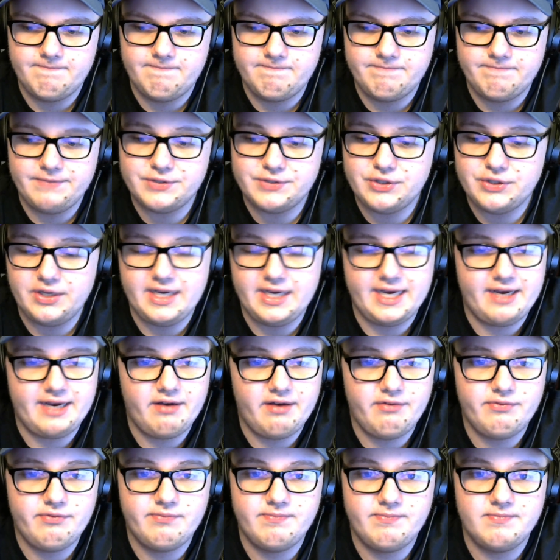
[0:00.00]
that's all I
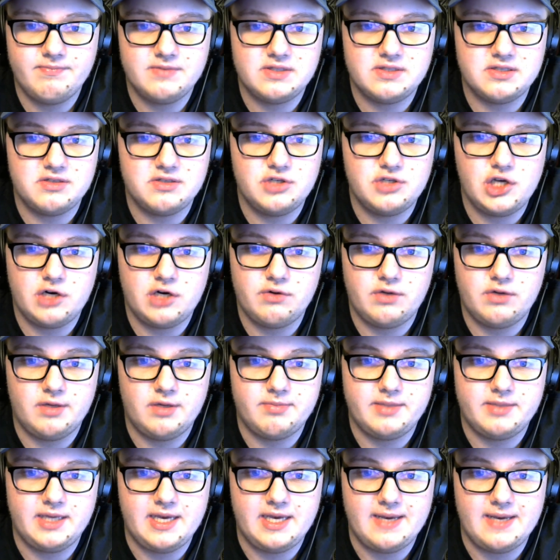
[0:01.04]
have. It's a general
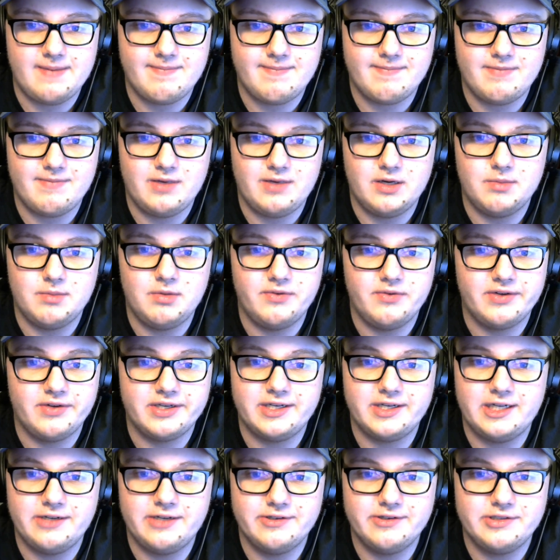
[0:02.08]
update. You know, moving to
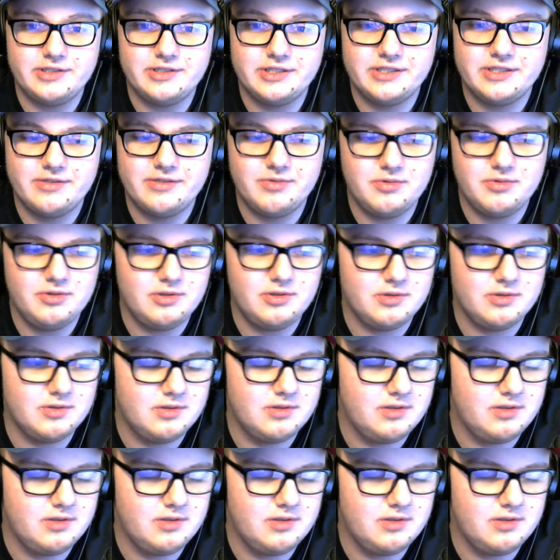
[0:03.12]
college. Woo.